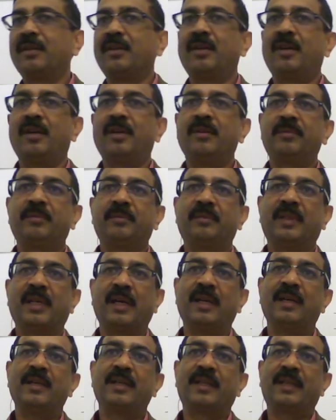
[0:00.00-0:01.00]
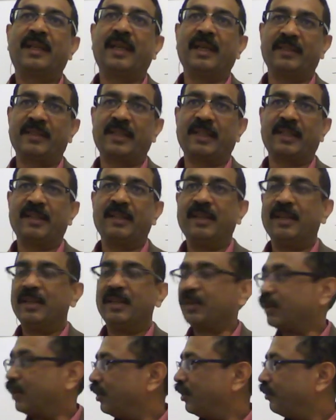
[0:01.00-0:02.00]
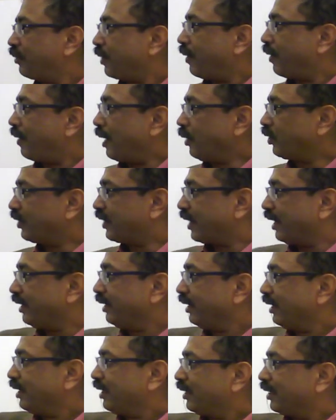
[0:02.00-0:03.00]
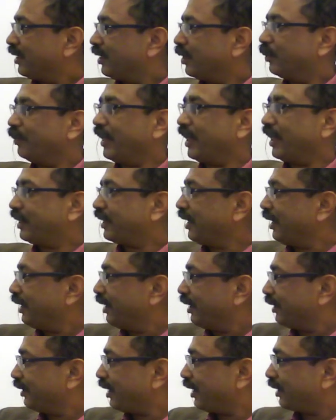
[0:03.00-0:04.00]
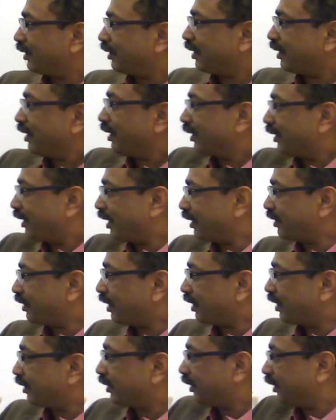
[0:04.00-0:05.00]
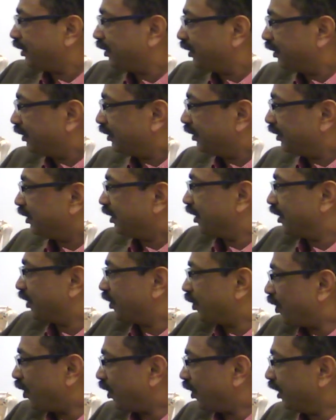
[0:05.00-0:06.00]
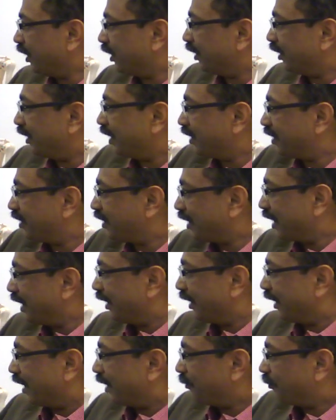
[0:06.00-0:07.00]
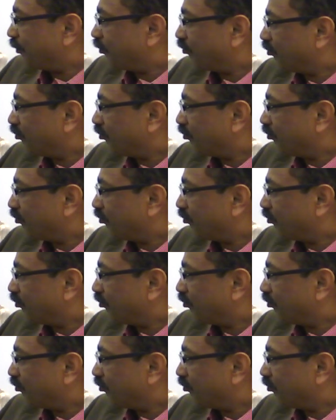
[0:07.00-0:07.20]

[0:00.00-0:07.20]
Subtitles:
of the cancer. So from outside you may think that cancer is only in this area.